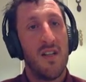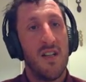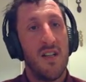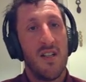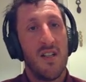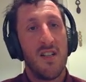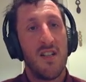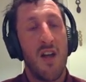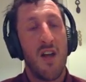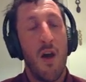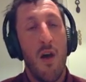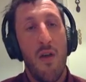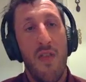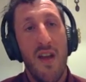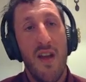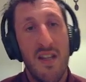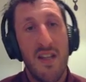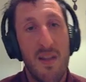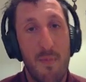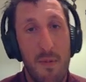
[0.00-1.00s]
So
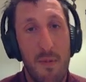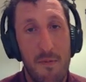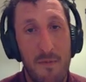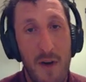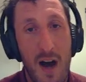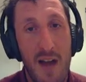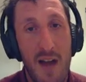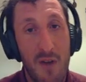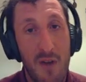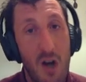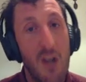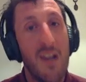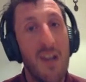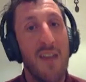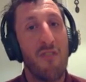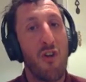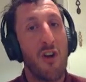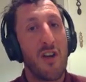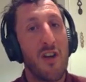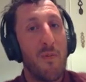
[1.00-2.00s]
there's number 5. I'll leave
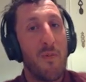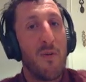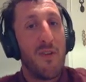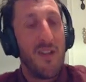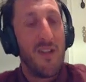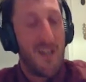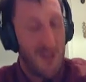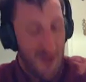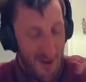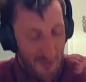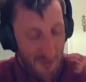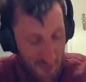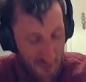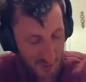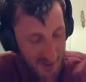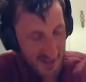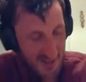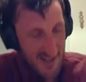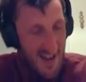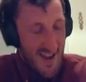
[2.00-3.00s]
those up on the screen for
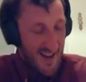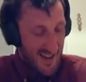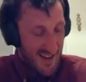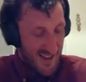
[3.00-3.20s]
a sec.